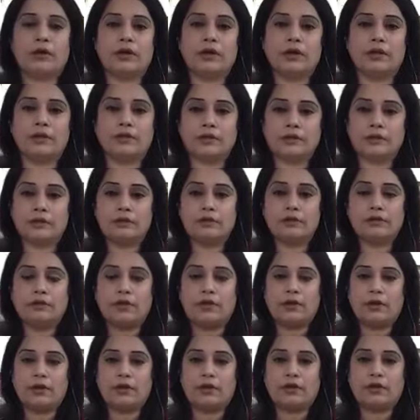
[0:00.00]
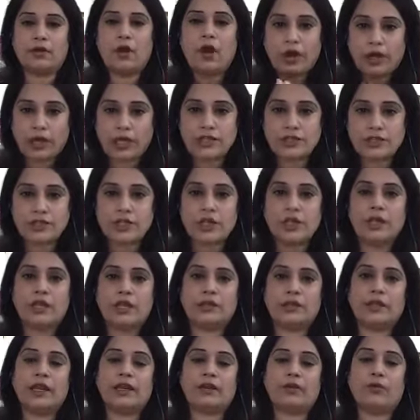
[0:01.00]
uh, the uh, college,
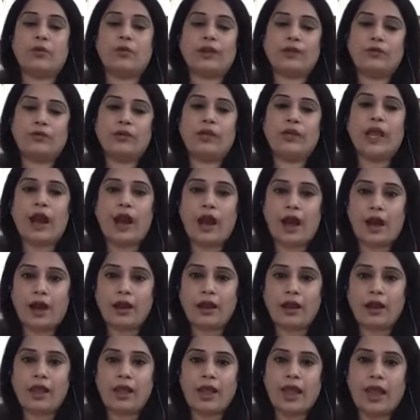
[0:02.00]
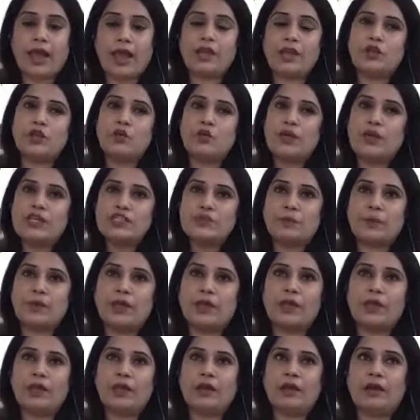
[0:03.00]
that what we are. And U S
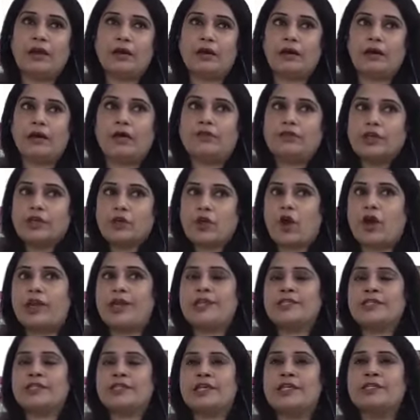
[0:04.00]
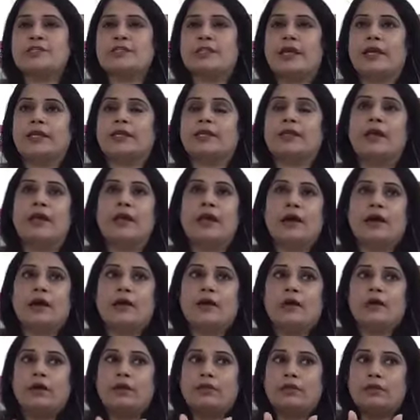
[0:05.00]
P uh, of the college is that
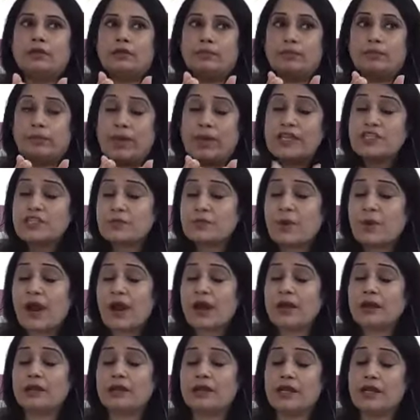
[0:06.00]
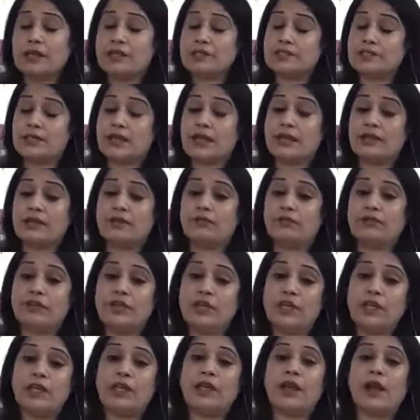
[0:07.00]
best part is that
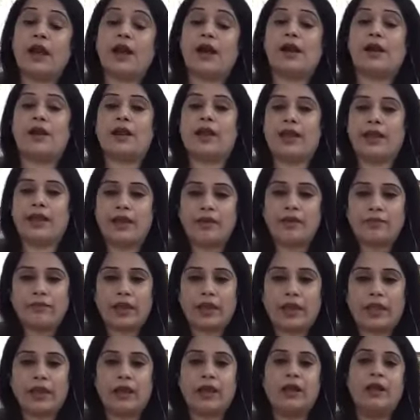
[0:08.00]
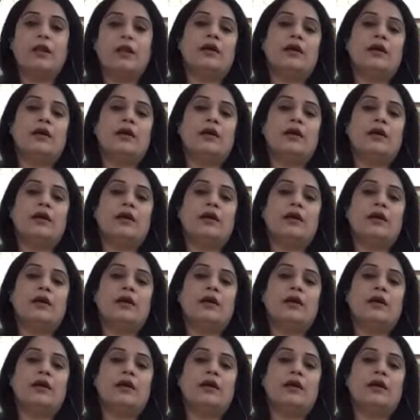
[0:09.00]
we are having